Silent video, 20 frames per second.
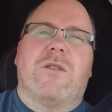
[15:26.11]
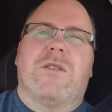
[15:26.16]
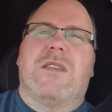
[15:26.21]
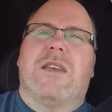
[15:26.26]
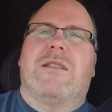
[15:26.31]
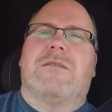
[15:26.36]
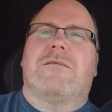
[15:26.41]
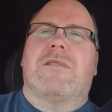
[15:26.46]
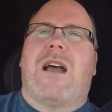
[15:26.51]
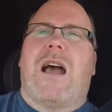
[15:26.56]
And
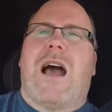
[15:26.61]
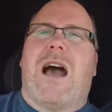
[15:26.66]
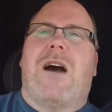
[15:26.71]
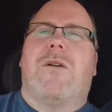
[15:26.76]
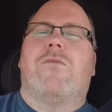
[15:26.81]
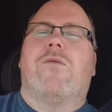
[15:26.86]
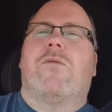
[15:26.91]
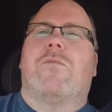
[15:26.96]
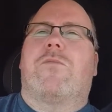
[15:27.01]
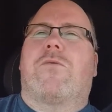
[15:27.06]
then I
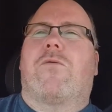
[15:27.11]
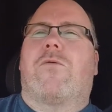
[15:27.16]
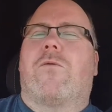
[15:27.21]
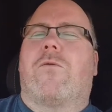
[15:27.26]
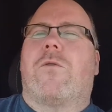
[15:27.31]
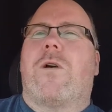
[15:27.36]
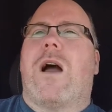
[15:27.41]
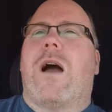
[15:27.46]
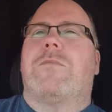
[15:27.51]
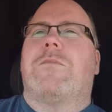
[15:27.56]
will
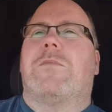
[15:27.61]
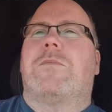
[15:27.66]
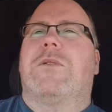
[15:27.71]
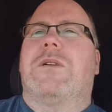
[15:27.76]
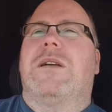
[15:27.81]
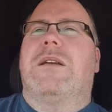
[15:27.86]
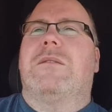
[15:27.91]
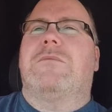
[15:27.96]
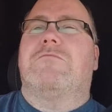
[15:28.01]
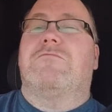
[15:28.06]

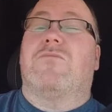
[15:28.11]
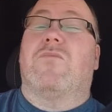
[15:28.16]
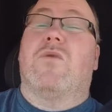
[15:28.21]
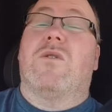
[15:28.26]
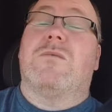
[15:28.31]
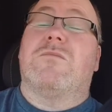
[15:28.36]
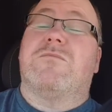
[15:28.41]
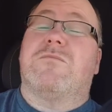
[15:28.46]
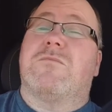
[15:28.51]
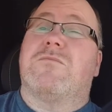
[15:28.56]
probably, well,